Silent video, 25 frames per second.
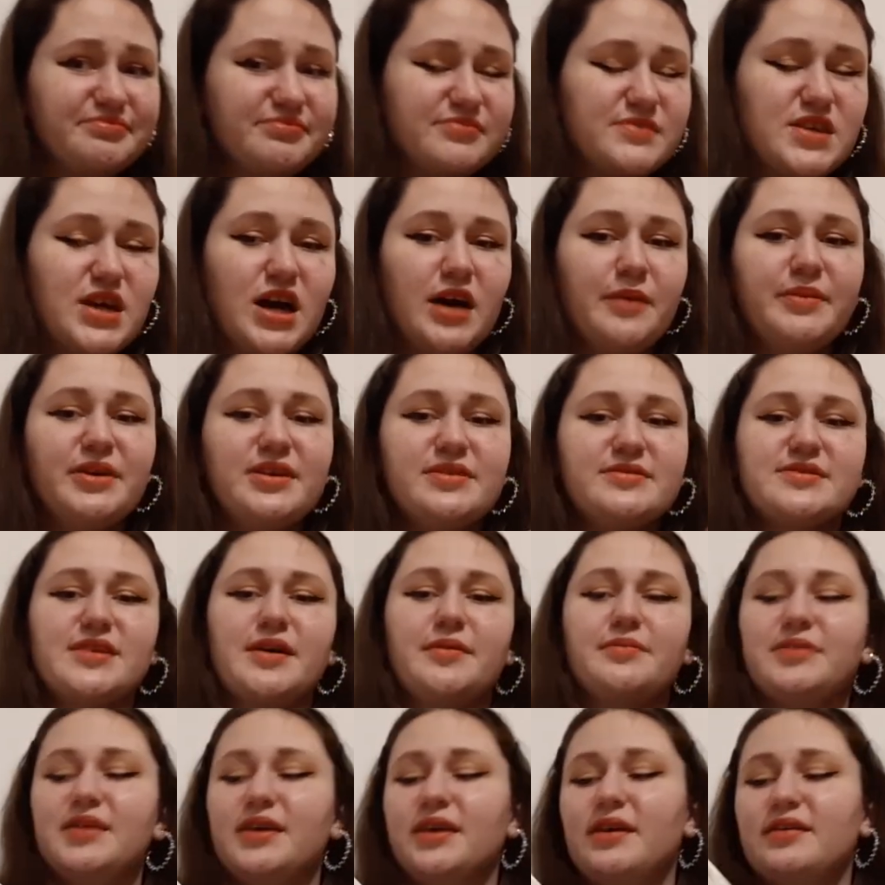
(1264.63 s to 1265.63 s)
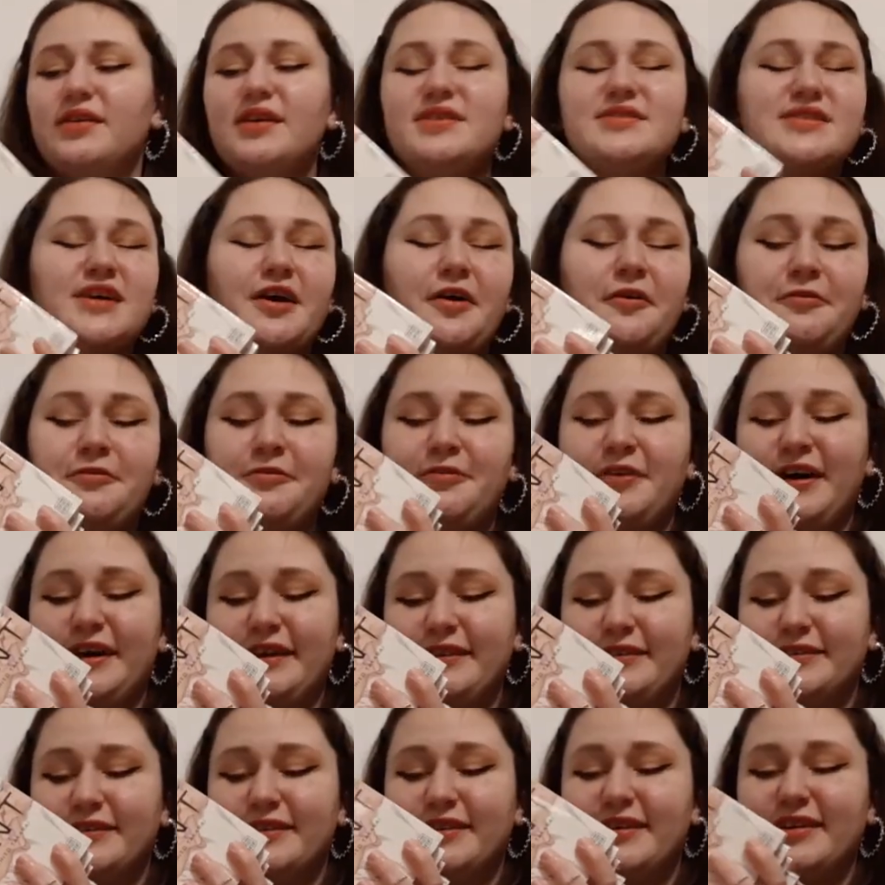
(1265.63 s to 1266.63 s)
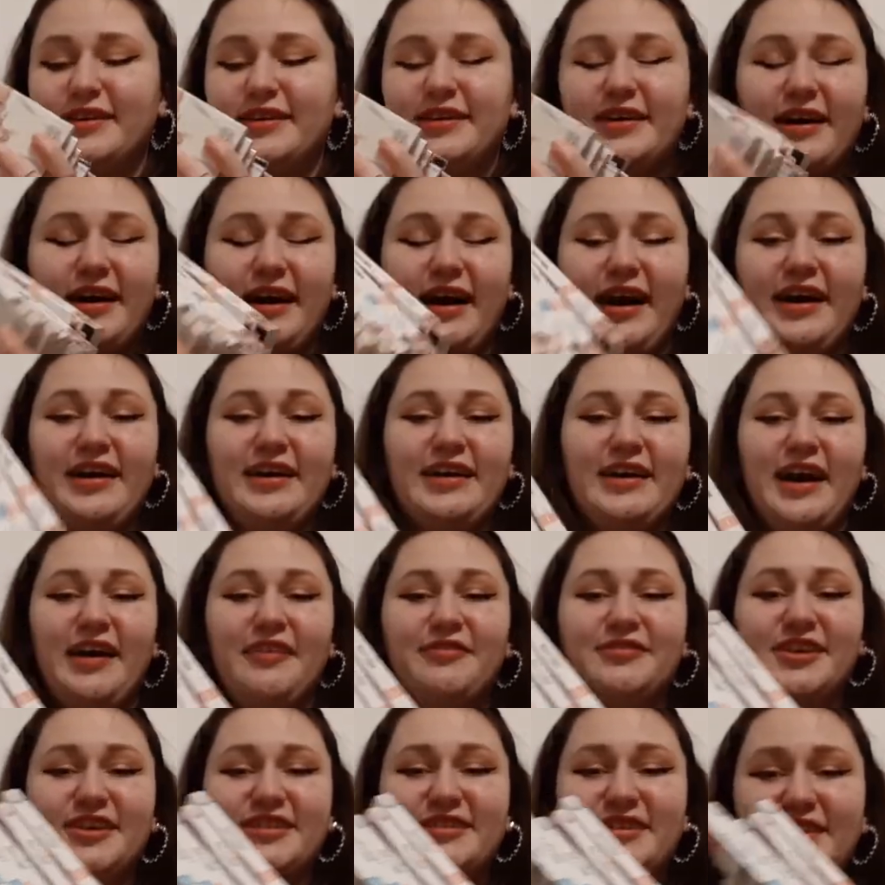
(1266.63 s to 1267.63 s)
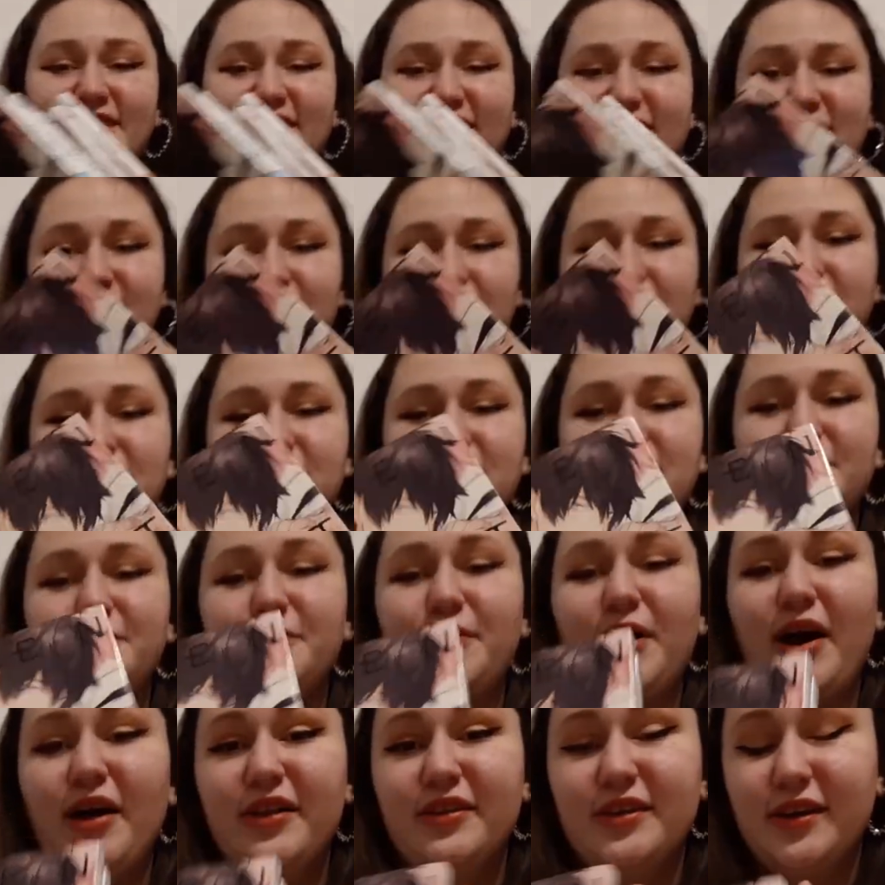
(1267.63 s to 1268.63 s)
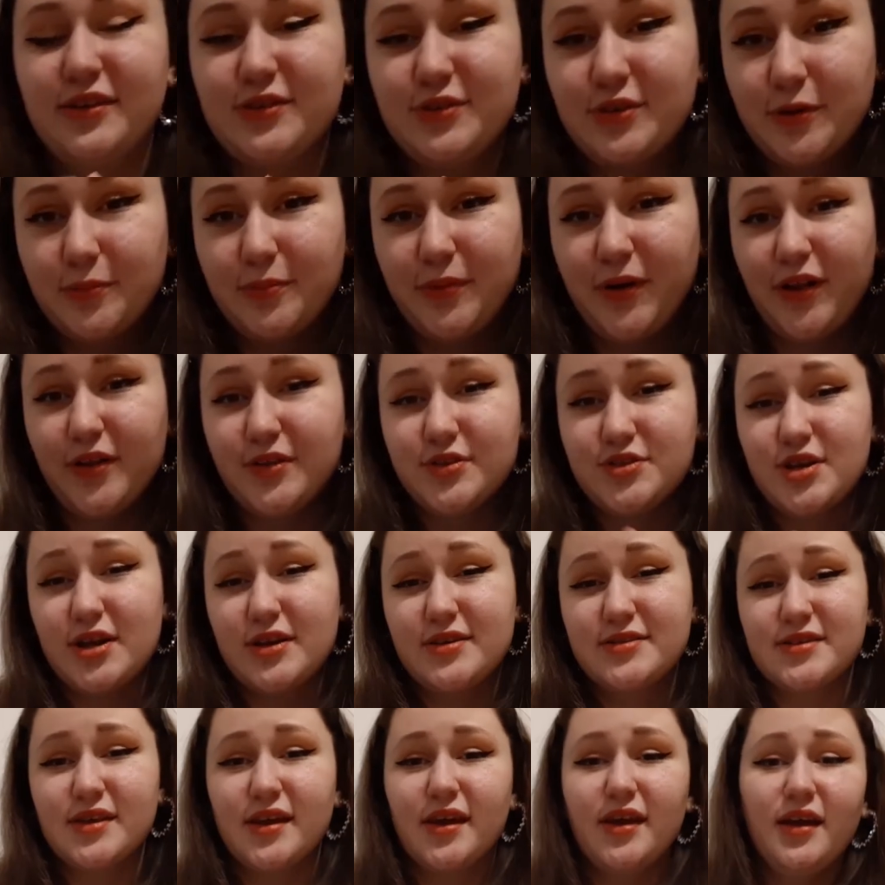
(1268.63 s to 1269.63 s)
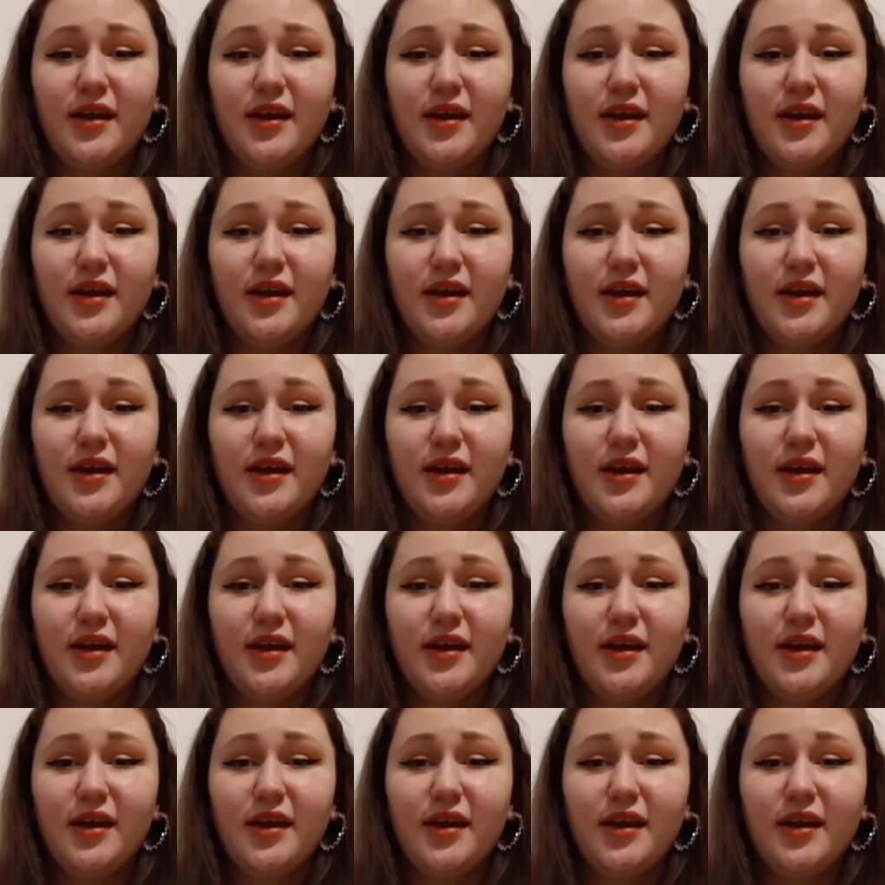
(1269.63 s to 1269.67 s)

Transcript: Tell me something. Let's have fun. I have not done these videos in a while, and I do apologize.